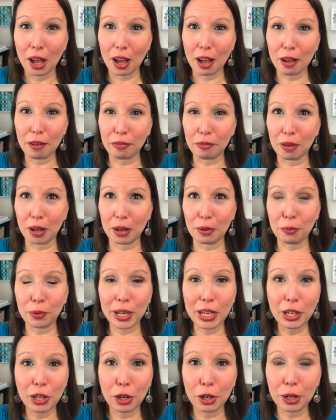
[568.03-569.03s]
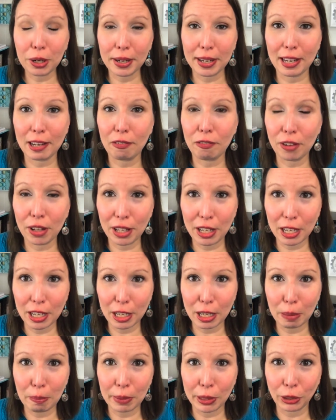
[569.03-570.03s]
a recurring
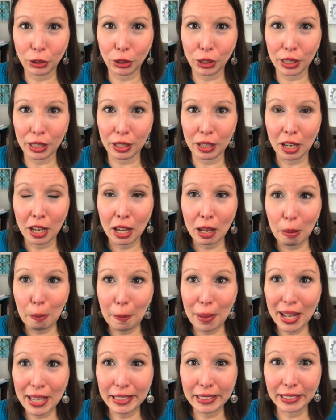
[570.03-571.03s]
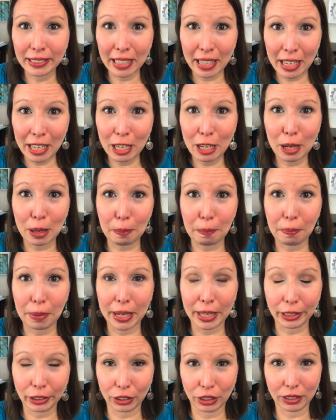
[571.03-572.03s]
affiliate commission by setting up
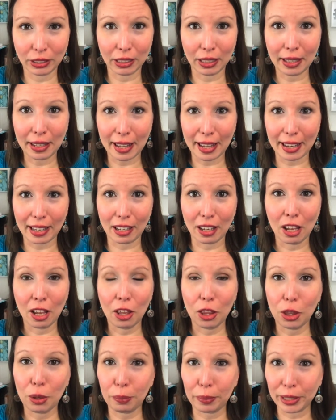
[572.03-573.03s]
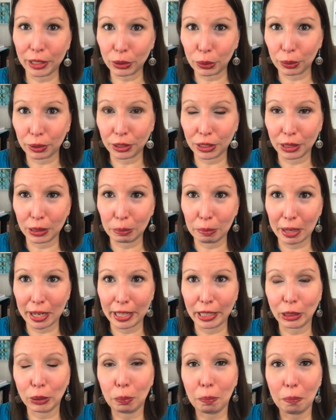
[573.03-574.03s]
pages like the resources
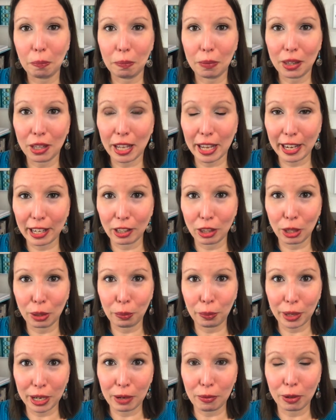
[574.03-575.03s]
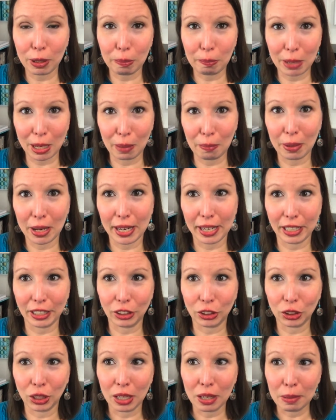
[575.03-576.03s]
page, like the read with me
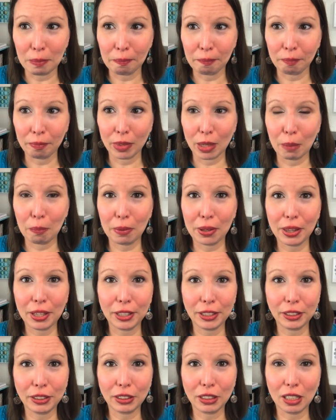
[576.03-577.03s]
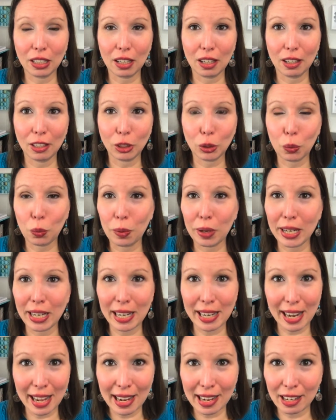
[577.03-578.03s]
page. But there's
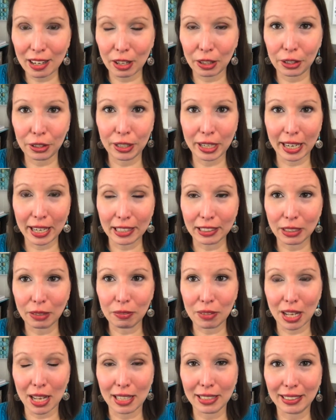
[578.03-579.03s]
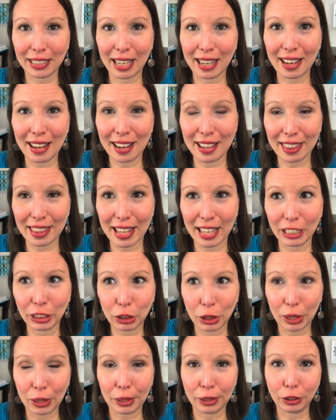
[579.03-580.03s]
29 other days of content in that
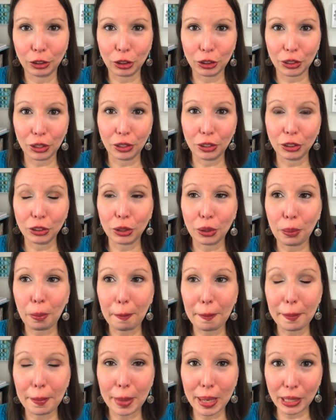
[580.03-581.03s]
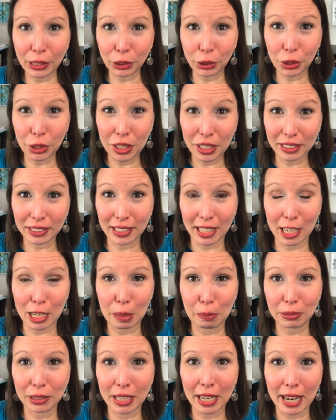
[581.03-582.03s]
challenge. So make sure to sign
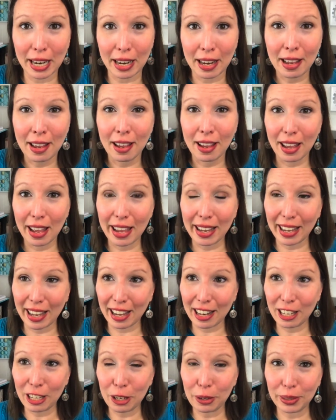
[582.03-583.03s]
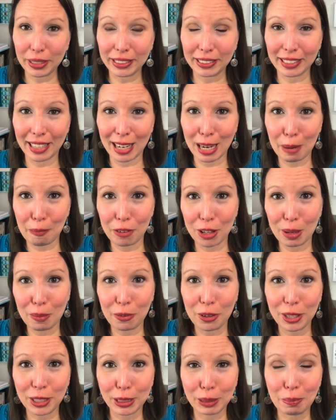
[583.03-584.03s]
up today. Again, you can sign up for the
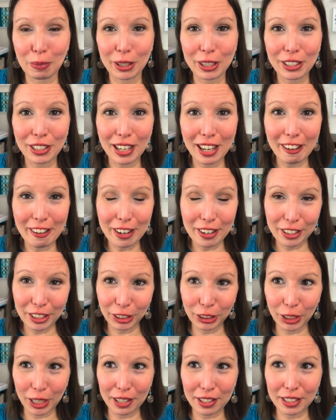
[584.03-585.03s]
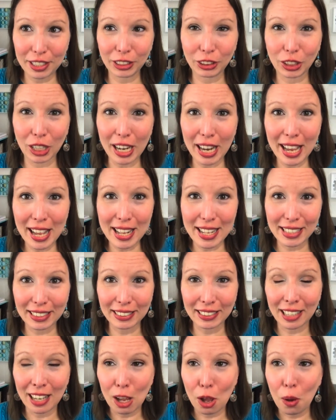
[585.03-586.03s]
Work Smarter Not Harder challenge
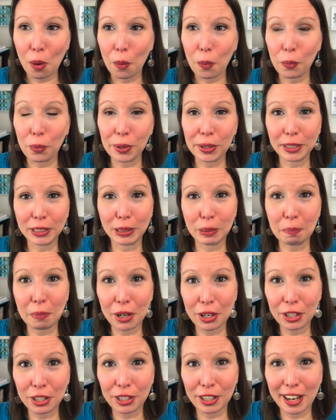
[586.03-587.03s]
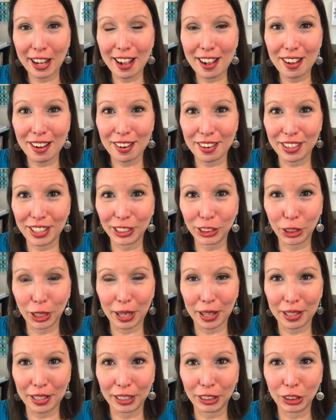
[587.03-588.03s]
at
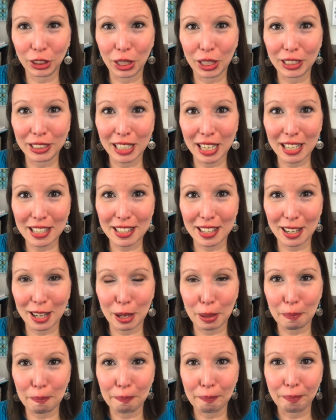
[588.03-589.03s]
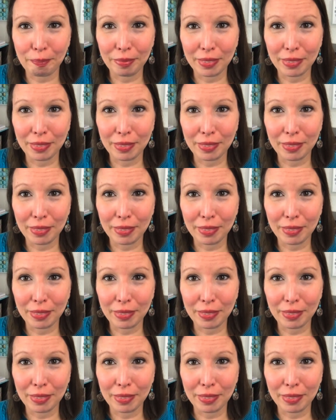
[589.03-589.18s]
worksmarternotharderchallenge.com.